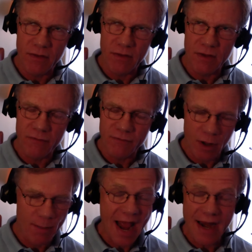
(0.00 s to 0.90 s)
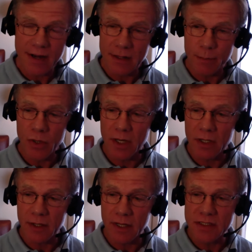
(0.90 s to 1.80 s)
in the film and in the
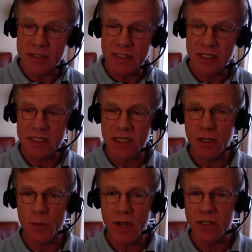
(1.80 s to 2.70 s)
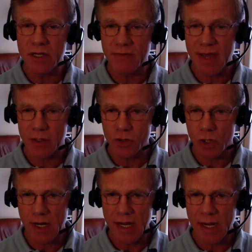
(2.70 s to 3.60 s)
book, it's the continuation of that
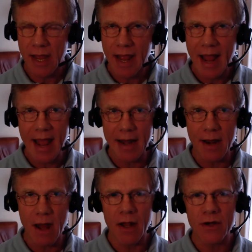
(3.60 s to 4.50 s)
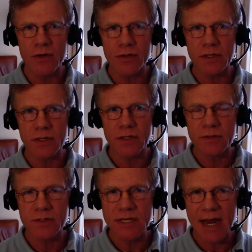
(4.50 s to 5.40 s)
journey and
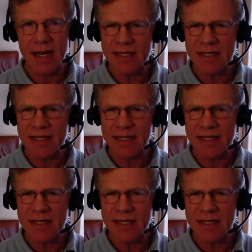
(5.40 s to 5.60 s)
understanding,